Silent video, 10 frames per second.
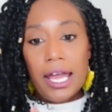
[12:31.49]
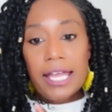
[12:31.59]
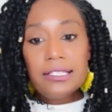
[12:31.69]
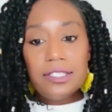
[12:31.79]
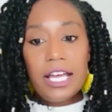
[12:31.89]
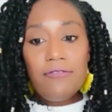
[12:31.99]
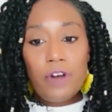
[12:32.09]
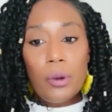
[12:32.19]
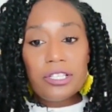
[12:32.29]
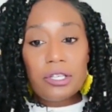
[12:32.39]
Instead,
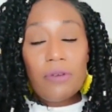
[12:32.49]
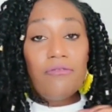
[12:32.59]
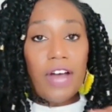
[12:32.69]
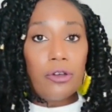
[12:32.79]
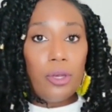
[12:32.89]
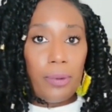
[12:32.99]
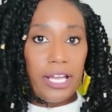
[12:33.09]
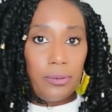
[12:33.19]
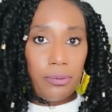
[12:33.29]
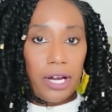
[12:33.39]
focus on
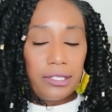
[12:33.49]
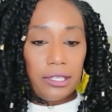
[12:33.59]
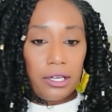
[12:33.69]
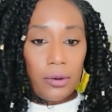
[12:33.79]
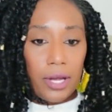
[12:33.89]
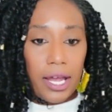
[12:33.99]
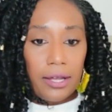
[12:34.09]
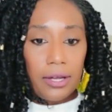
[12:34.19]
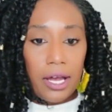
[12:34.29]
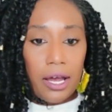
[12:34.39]
value-based pricing.
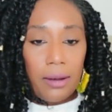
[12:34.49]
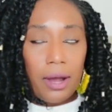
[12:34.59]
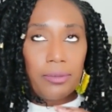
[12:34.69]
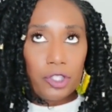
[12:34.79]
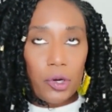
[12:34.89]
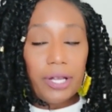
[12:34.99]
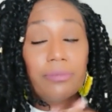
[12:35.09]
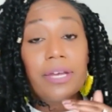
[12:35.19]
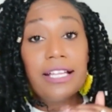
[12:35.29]
Okay. I'm sorry.